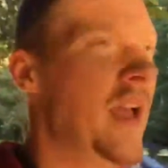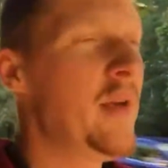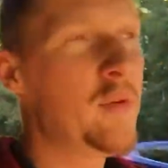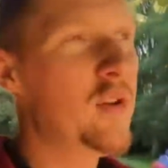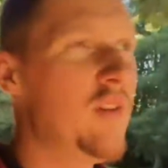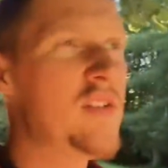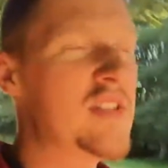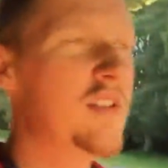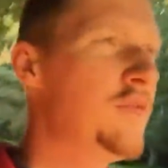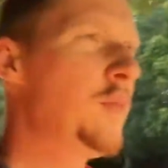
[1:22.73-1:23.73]
And we're gonna
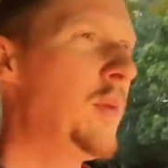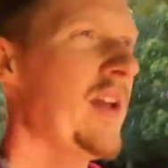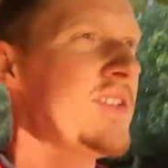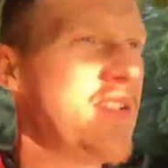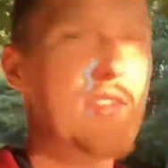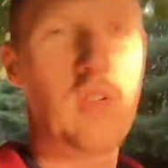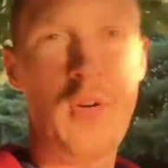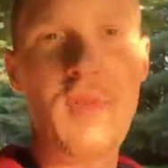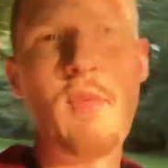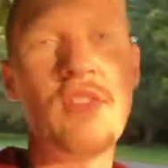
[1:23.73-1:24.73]
visit a few places, so
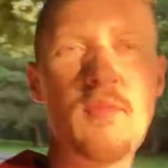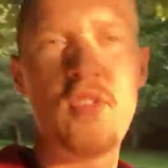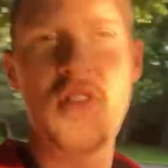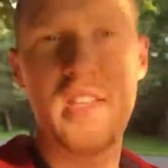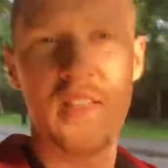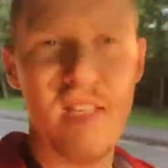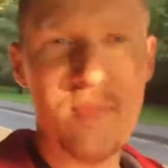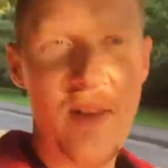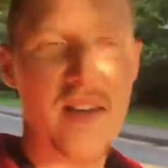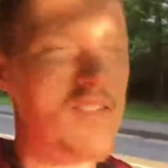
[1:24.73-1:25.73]
we want them to see as
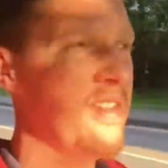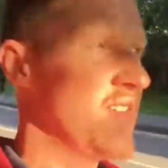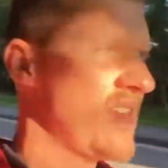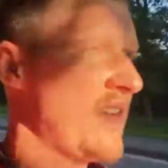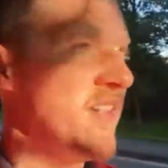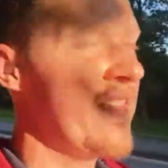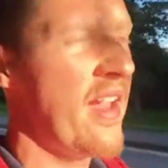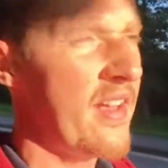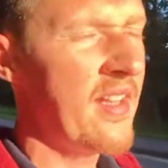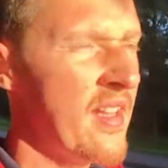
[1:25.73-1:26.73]
many things as they
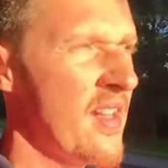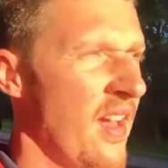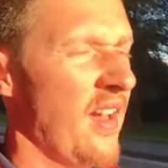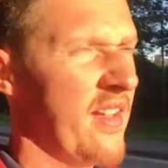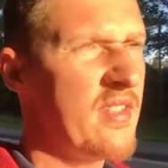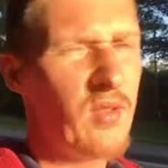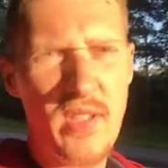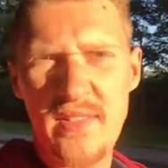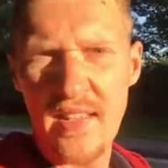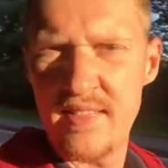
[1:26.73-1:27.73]
can. It's
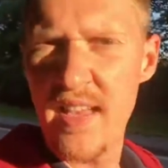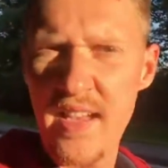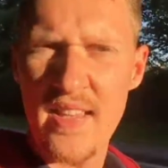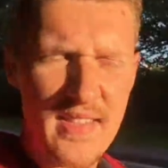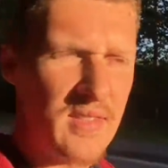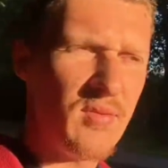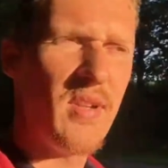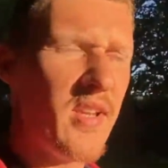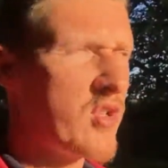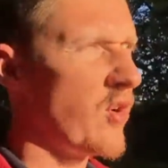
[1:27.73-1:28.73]
only 10 days, it's
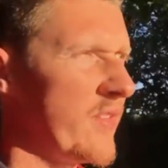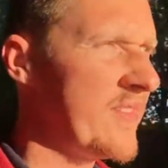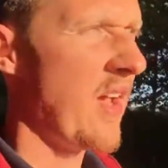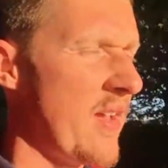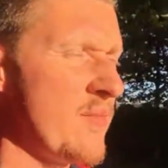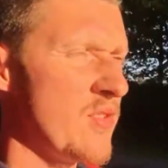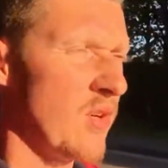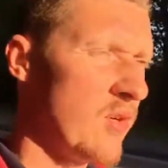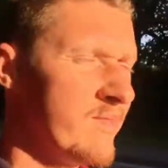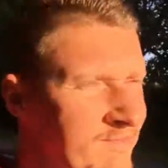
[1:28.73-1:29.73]
really a short time,
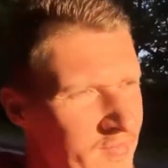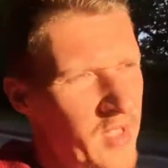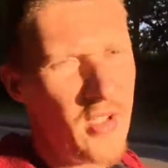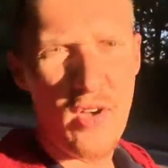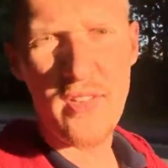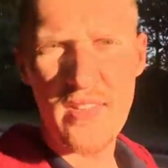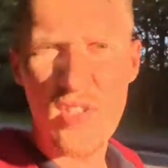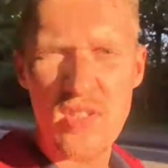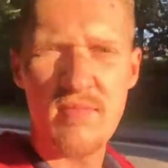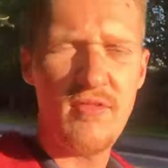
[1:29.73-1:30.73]
so you know, that
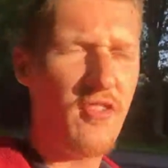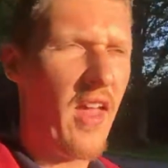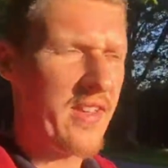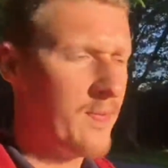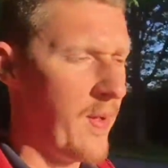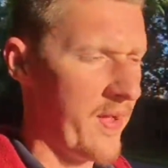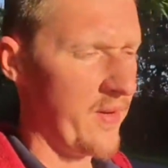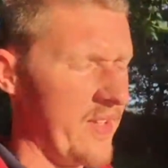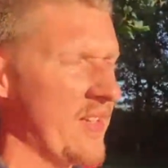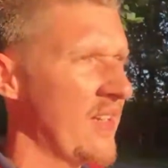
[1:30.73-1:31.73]
just flies by,
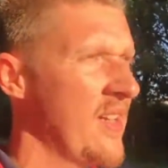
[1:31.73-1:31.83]
right?